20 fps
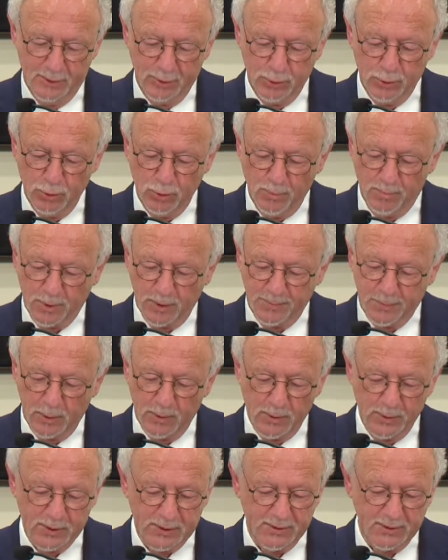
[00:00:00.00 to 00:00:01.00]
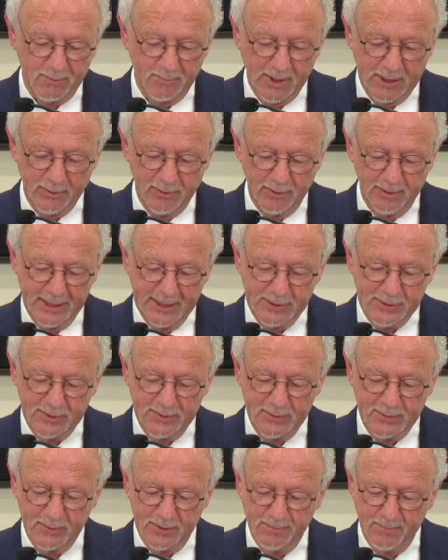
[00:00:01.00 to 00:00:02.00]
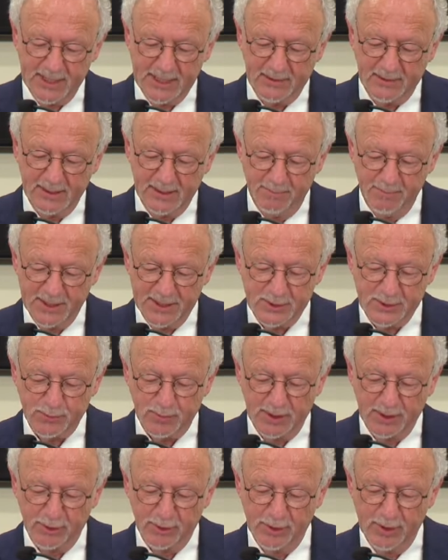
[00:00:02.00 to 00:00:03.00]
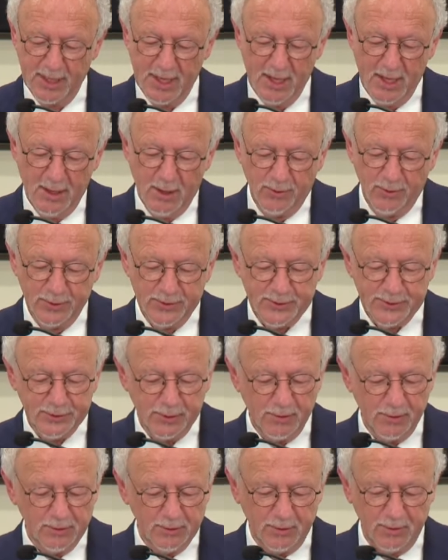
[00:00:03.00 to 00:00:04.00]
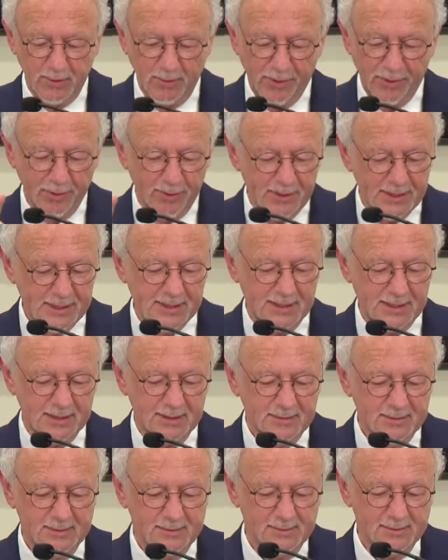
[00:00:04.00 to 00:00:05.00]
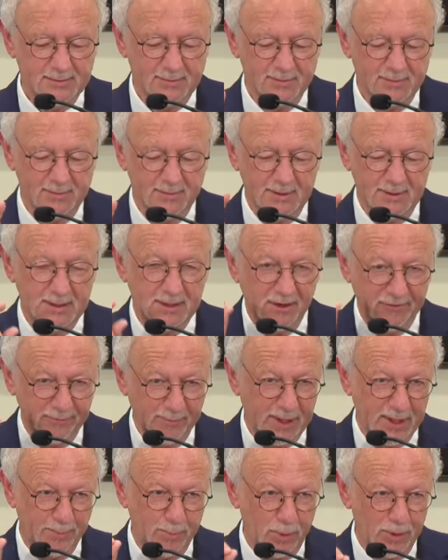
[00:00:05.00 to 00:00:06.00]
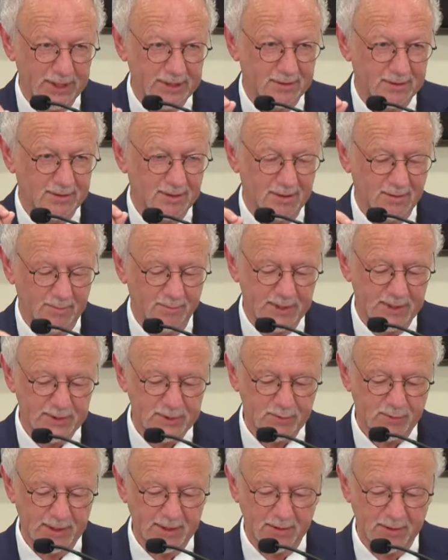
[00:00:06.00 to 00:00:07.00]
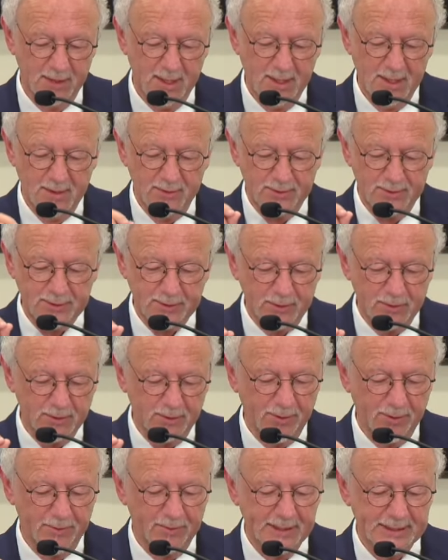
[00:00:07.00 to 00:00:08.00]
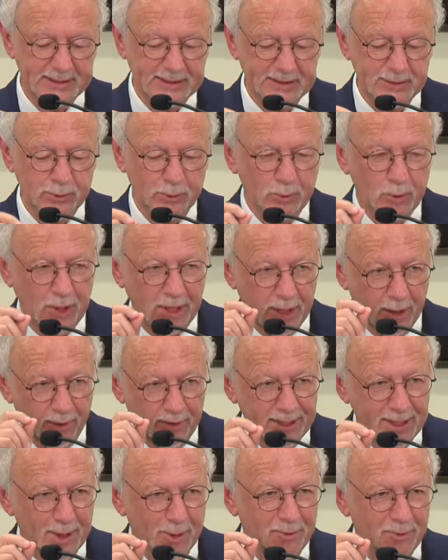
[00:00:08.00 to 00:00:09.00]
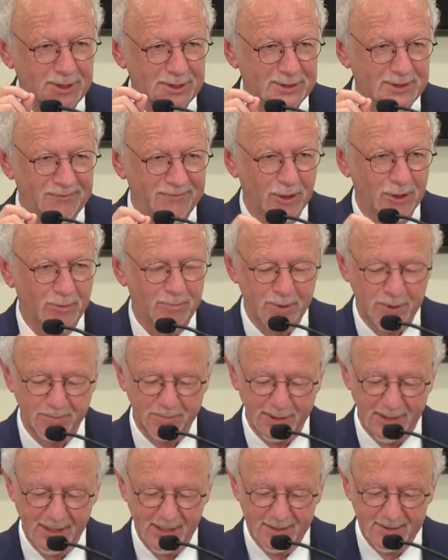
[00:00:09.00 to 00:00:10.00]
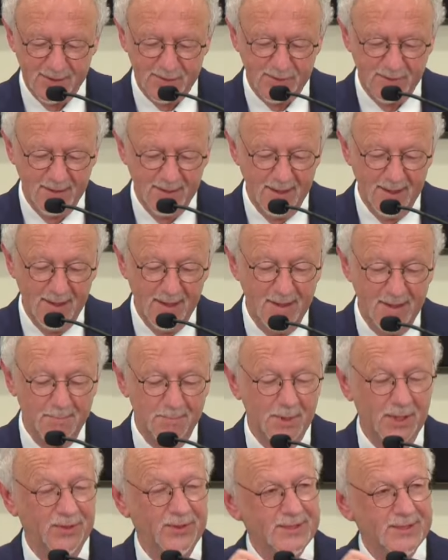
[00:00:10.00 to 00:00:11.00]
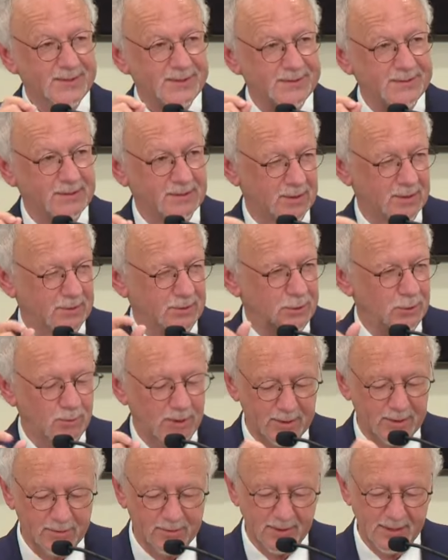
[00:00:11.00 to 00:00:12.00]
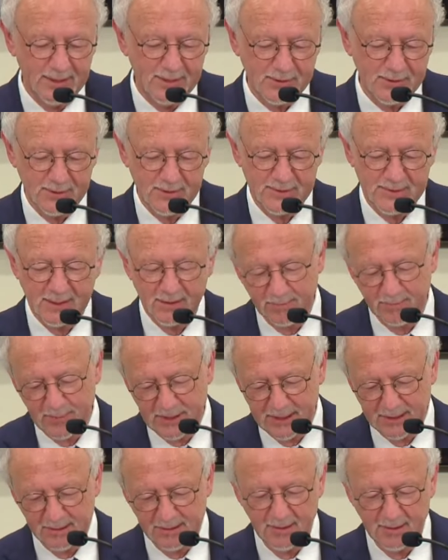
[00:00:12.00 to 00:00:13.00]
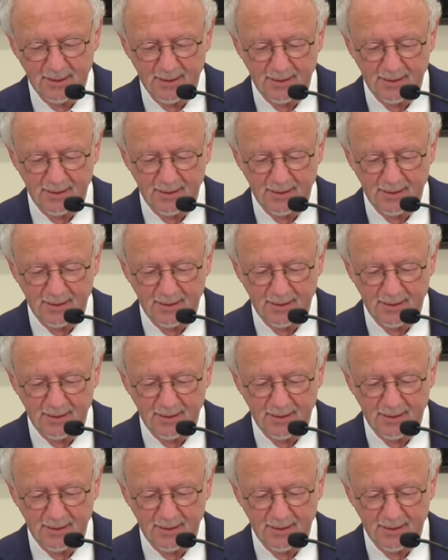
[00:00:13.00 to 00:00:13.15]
New proposed regulations would make the administrator the sole authority, the government-appointed administrator, the sole authority to carry out these development plans. But this, the new regulations that are being